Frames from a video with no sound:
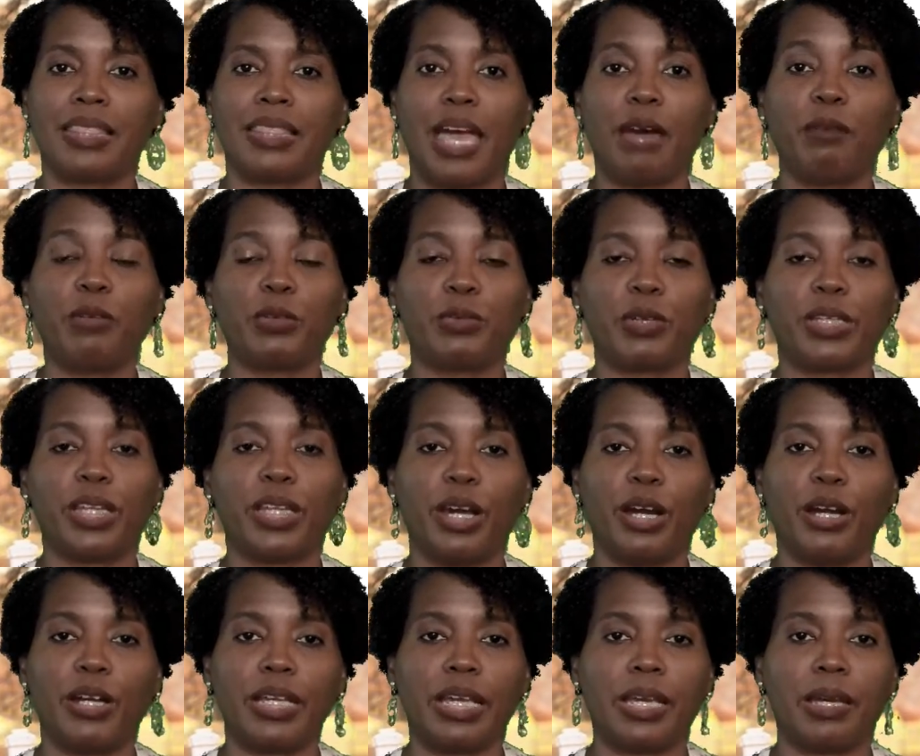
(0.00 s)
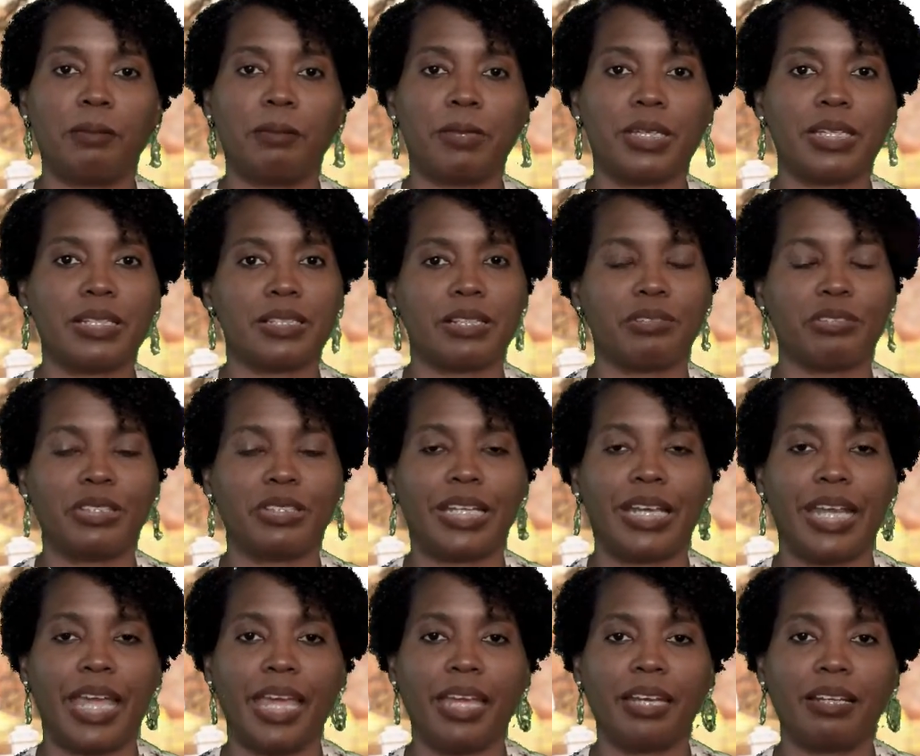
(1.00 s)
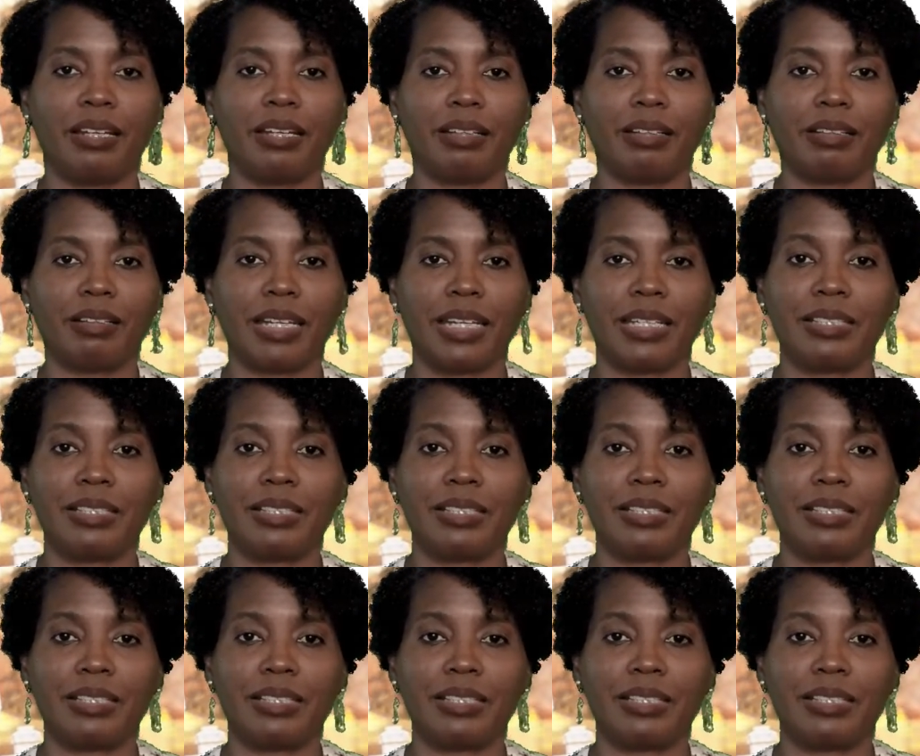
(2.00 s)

That would really hurt him because other than Hannah,